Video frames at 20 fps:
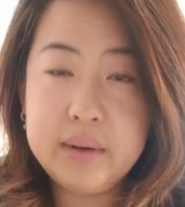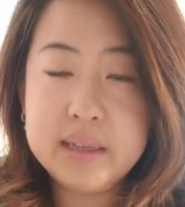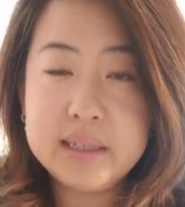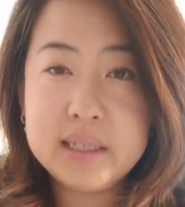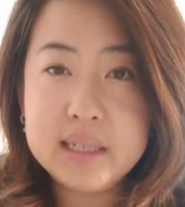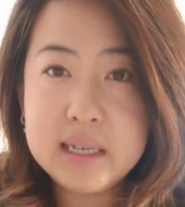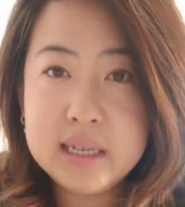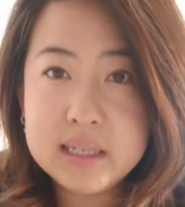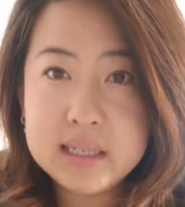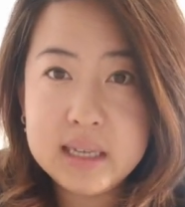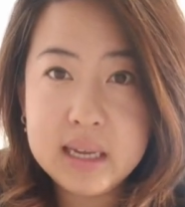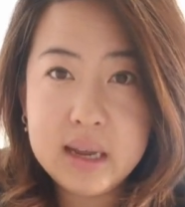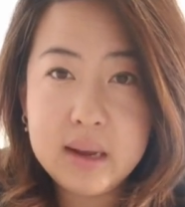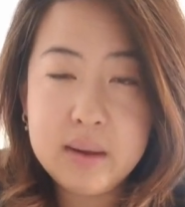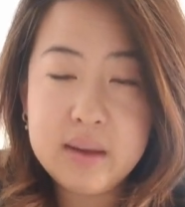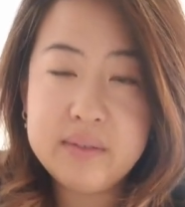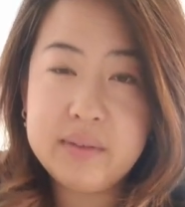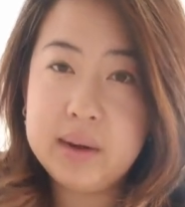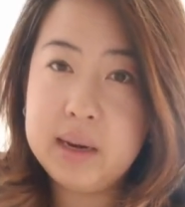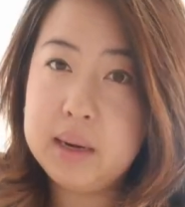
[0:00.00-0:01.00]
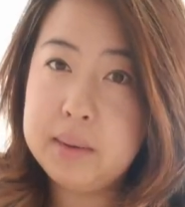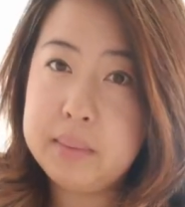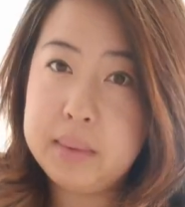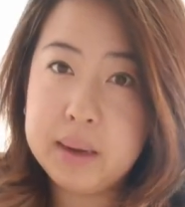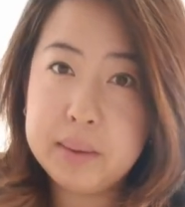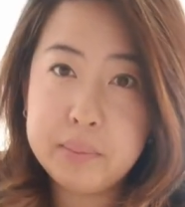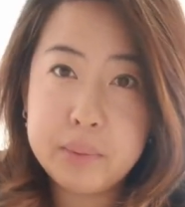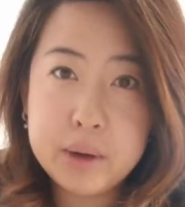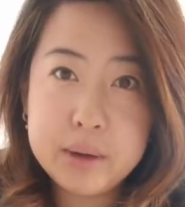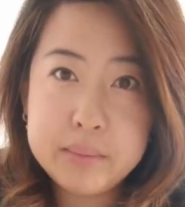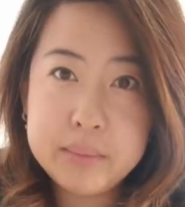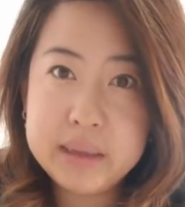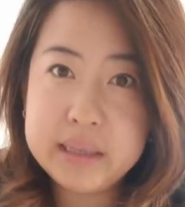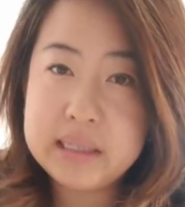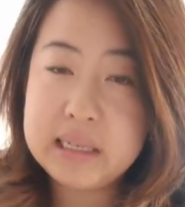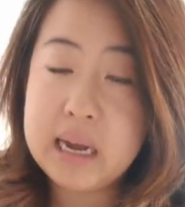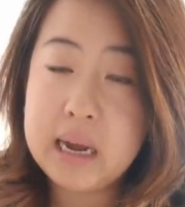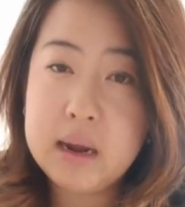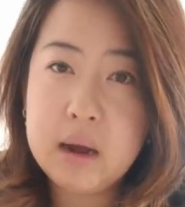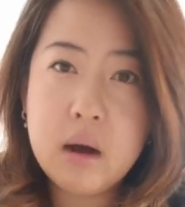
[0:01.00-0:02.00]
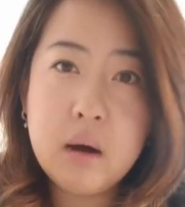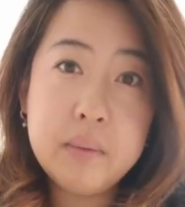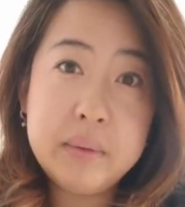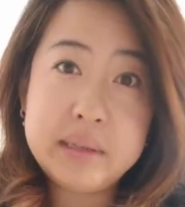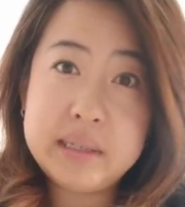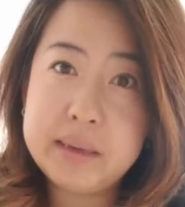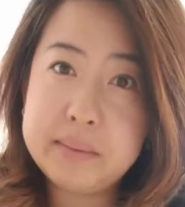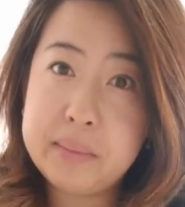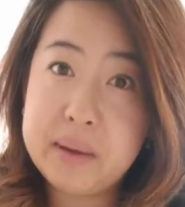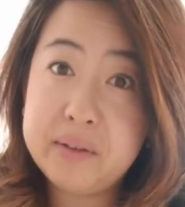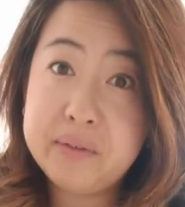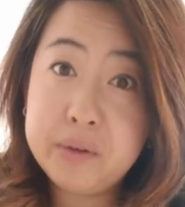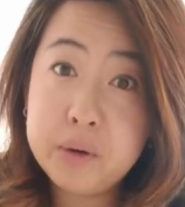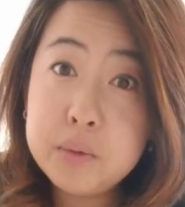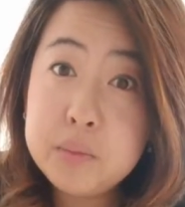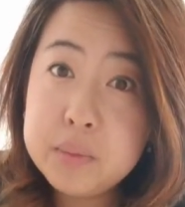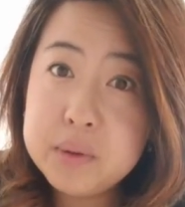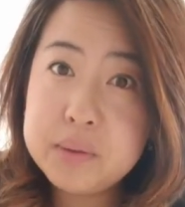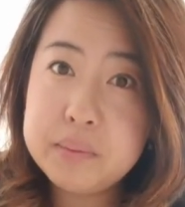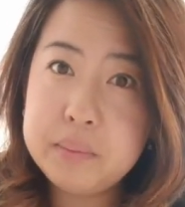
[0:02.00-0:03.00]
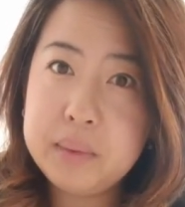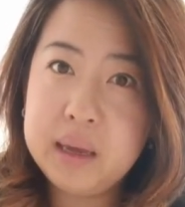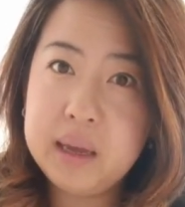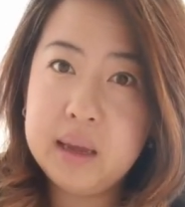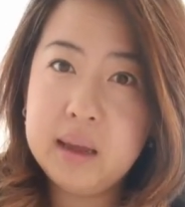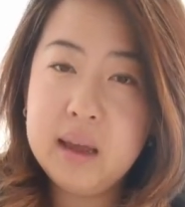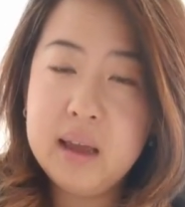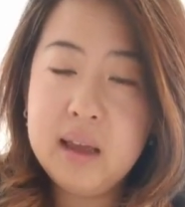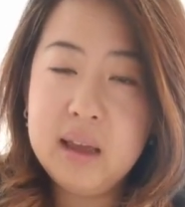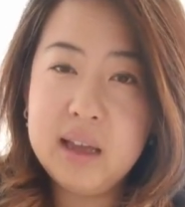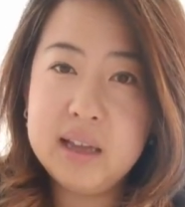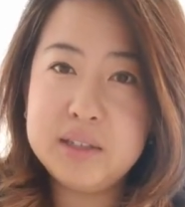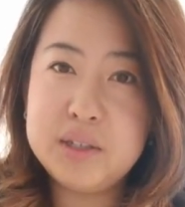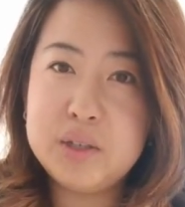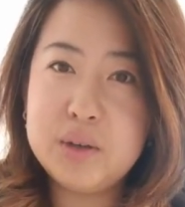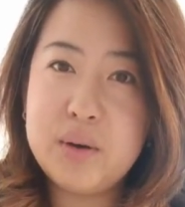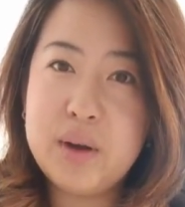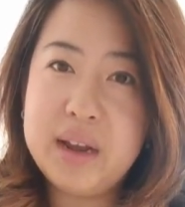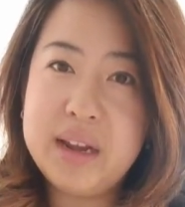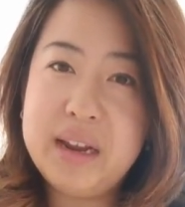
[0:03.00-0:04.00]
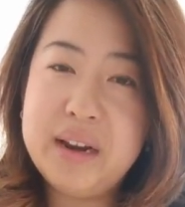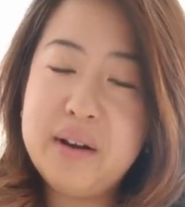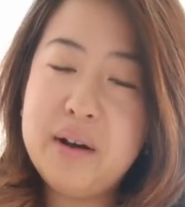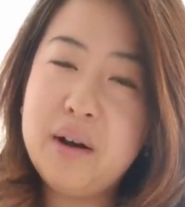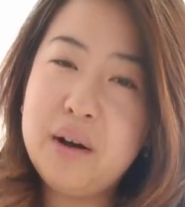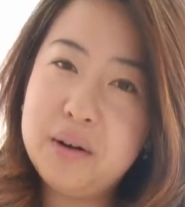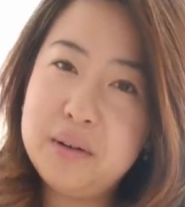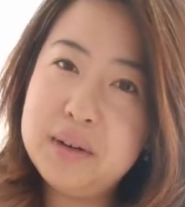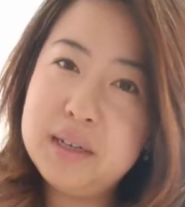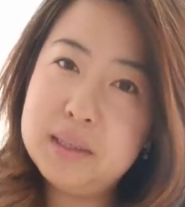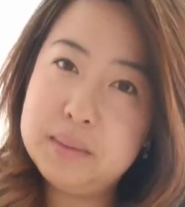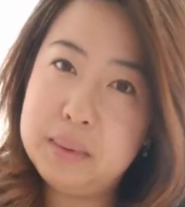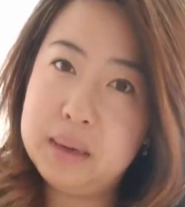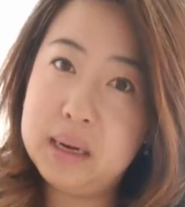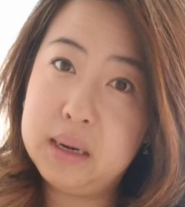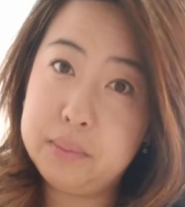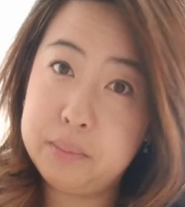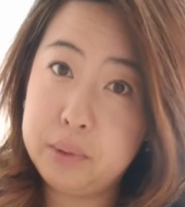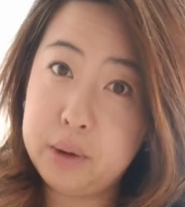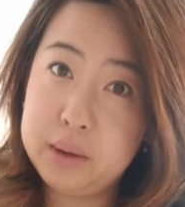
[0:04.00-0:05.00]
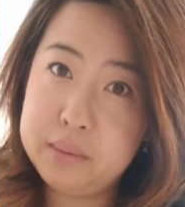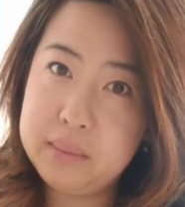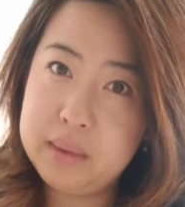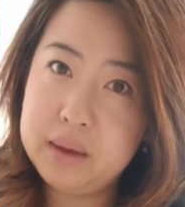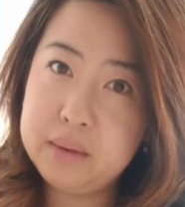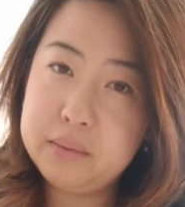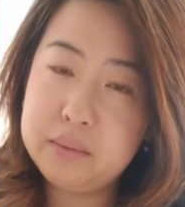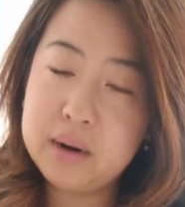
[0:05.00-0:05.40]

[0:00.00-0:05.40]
It's easy. If I need to make appointments, I always have my phone with me, and so I can always make an appointment.